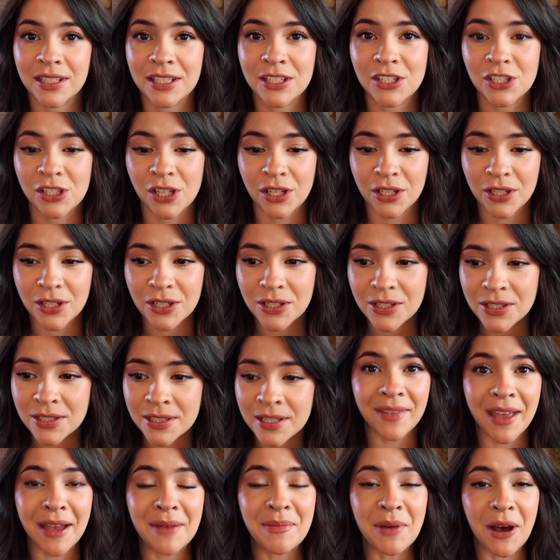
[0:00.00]
these
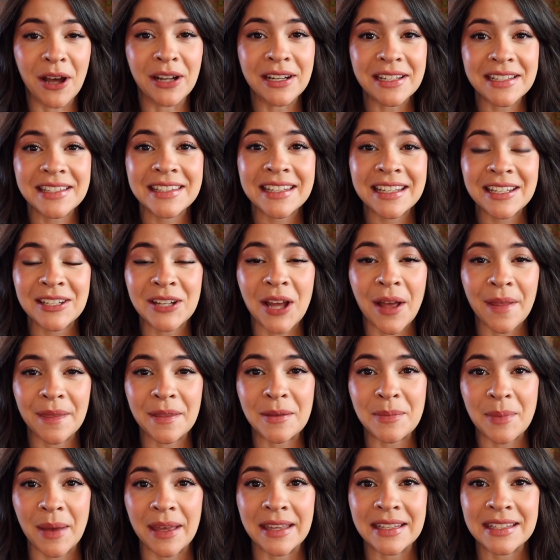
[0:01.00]
shutters. I'm honestly not
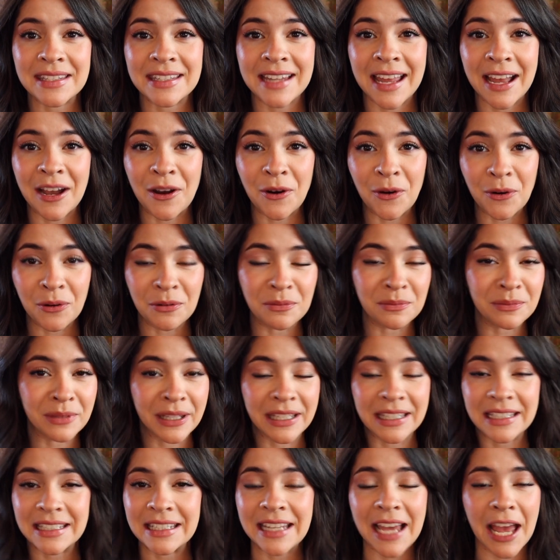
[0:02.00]
the best at home,
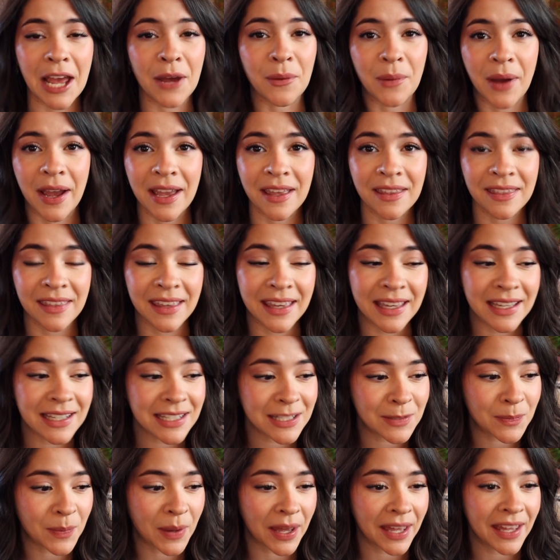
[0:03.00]
like DIY
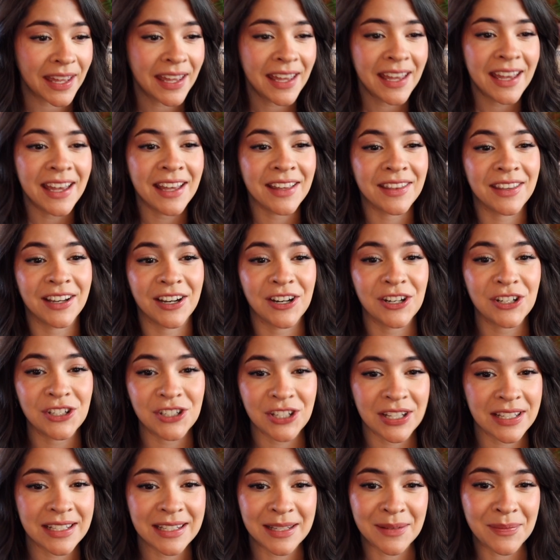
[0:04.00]
things, but there are
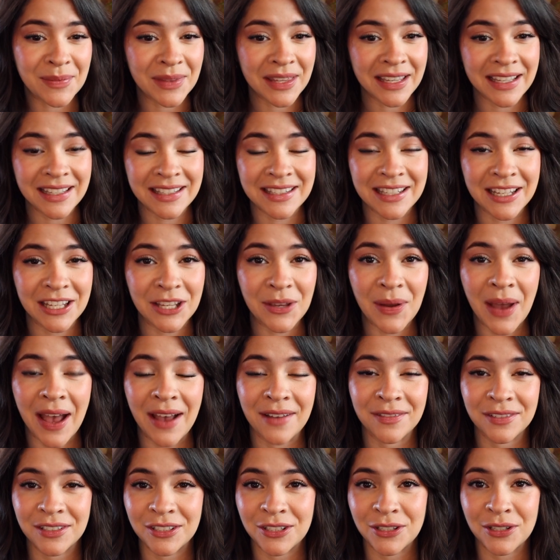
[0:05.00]
just some things that you
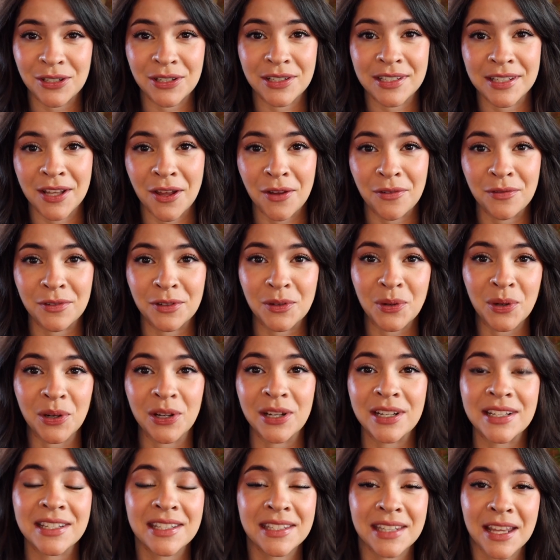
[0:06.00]
have to do yourself in
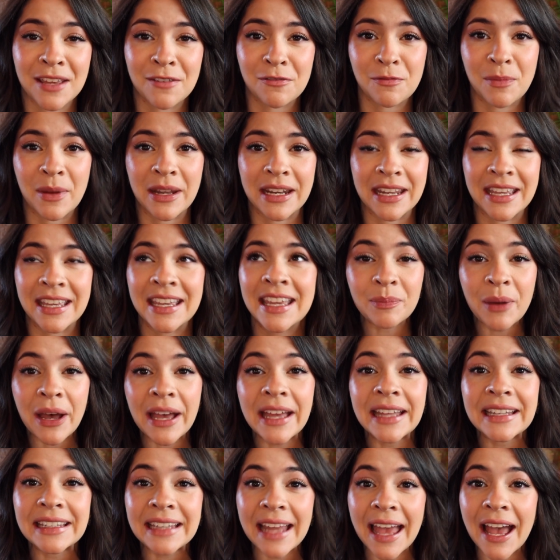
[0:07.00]
order to save money.
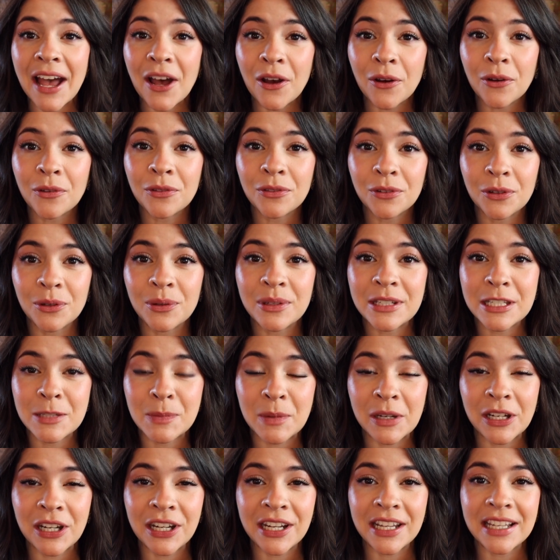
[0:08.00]
But now through
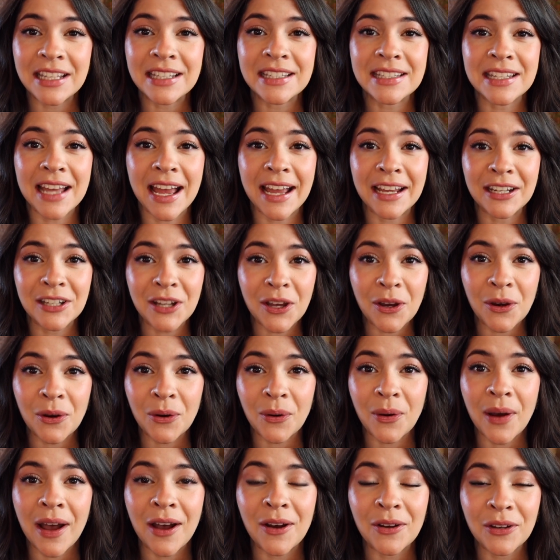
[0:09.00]
experience, I
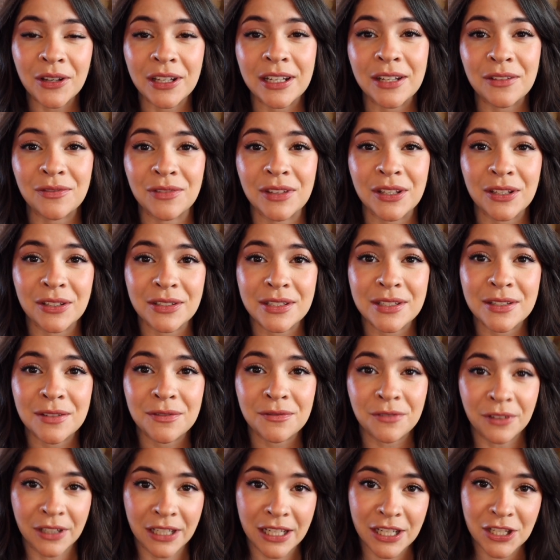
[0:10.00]
know how good it feels to
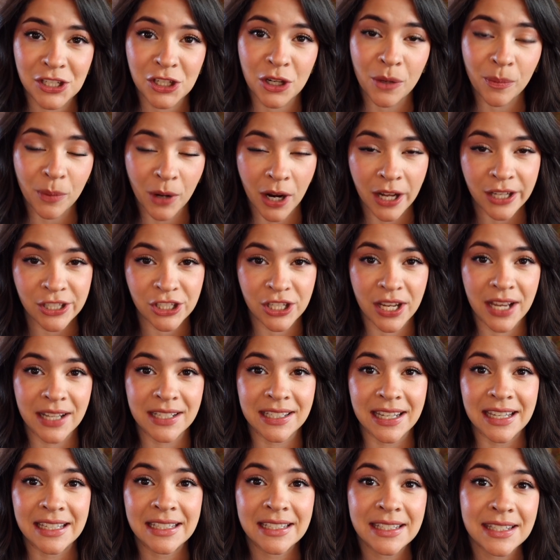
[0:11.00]
finish a
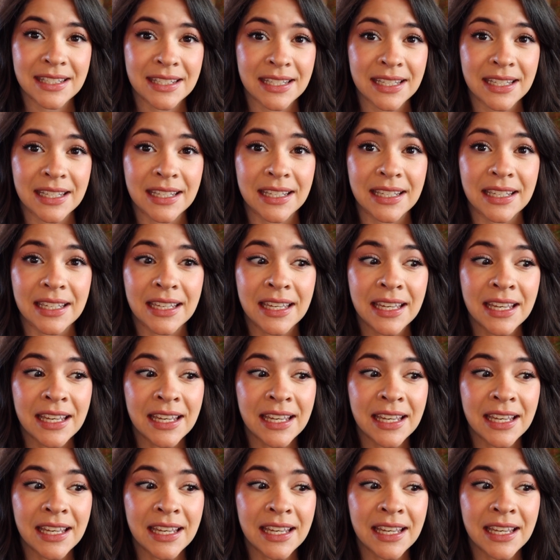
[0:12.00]
project and see